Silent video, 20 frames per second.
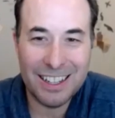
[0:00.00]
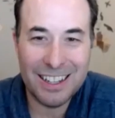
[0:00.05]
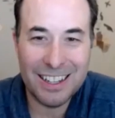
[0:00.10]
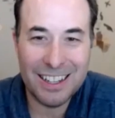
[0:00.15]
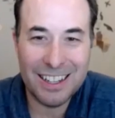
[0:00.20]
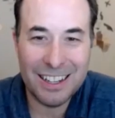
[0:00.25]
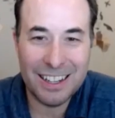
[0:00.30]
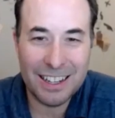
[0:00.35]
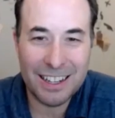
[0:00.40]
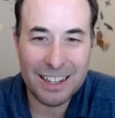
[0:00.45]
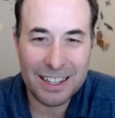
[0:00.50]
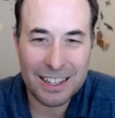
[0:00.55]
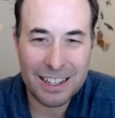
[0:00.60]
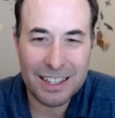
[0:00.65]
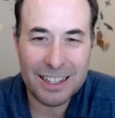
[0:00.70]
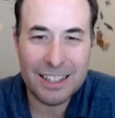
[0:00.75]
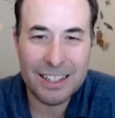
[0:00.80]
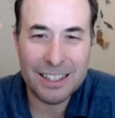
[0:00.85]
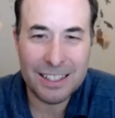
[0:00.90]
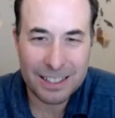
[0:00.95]

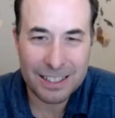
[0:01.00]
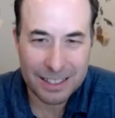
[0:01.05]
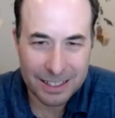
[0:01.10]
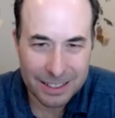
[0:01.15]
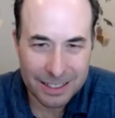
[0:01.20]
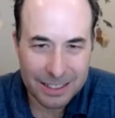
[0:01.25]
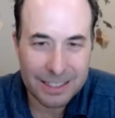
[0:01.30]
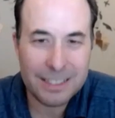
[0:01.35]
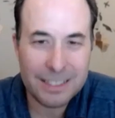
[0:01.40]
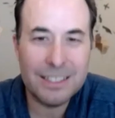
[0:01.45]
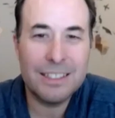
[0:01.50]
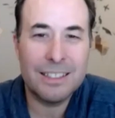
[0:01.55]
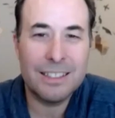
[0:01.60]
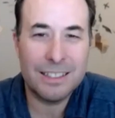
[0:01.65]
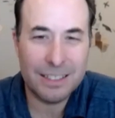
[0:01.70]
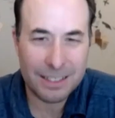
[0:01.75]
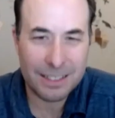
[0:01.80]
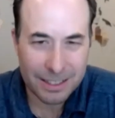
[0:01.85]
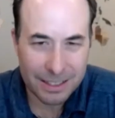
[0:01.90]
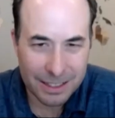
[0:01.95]

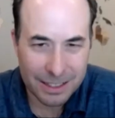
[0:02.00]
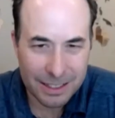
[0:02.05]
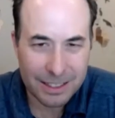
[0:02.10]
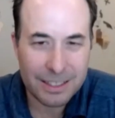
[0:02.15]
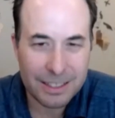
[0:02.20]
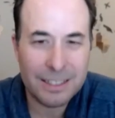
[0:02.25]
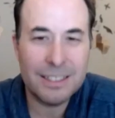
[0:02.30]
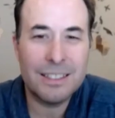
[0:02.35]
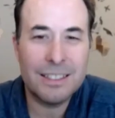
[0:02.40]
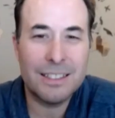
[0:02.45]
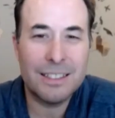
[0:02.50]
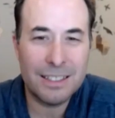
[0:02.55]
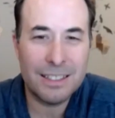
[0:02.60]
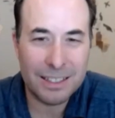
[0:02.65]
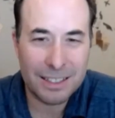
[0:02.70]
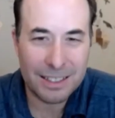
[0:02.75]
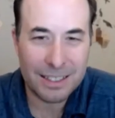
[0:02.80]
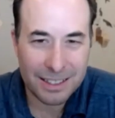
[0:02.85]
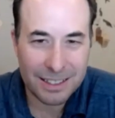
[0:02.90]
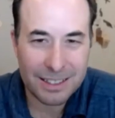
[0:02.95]

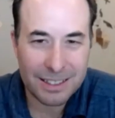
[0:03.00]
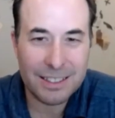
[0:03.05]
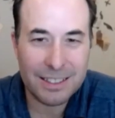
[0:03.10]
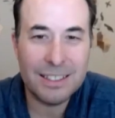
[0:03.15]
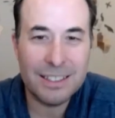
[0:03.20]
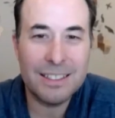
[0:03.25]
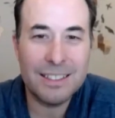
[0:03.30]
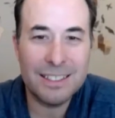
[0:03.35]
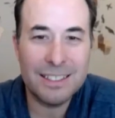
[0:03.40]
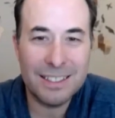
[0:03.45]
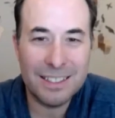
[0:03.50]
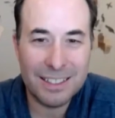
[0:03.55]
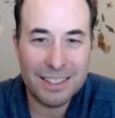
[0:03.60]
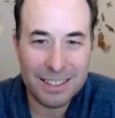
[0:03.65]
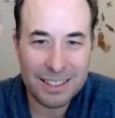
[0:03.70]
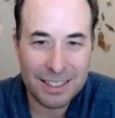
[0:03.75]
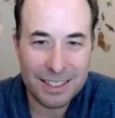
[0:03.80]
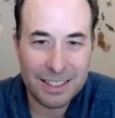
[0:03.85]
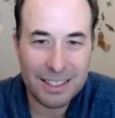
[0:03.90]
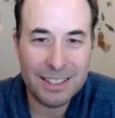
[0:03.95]

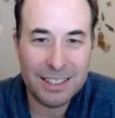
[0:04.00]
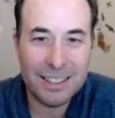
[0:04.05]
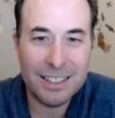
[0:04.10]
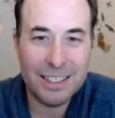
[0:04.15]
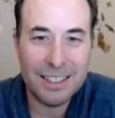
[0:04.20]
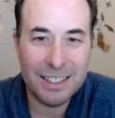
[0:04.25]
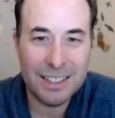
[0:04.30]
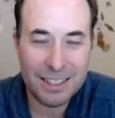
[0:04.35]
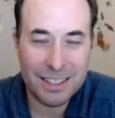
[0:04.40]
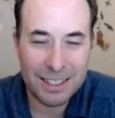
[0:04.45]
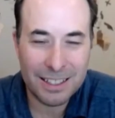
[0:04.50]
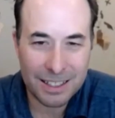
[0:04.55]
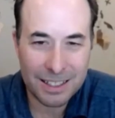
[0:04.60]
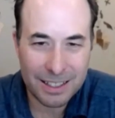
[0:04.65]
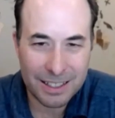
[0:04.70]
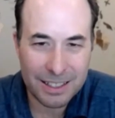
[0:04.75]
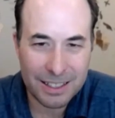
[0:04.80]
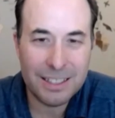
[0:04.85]
No words are spoken by the person on screen.